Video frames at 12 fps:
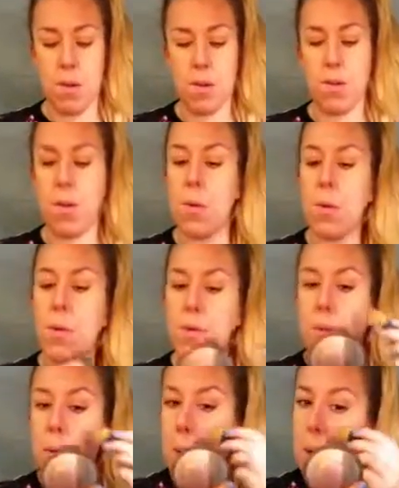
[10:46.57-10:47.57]
So
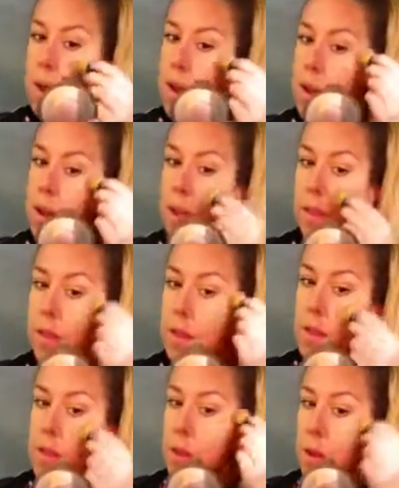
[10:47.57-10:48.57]
go ahead and take
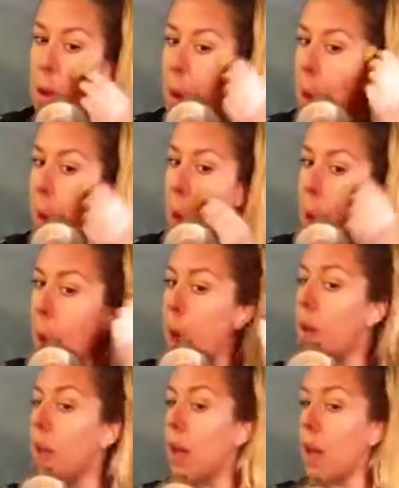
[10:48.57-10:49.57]
this
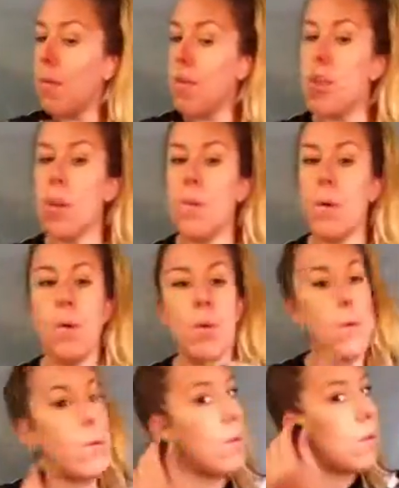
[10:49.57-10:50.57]
on the top of the
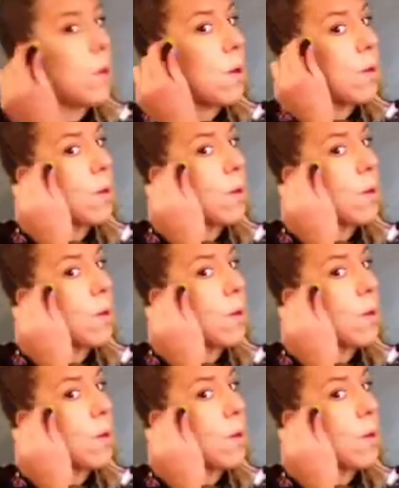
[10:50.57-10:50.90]
cheekbones,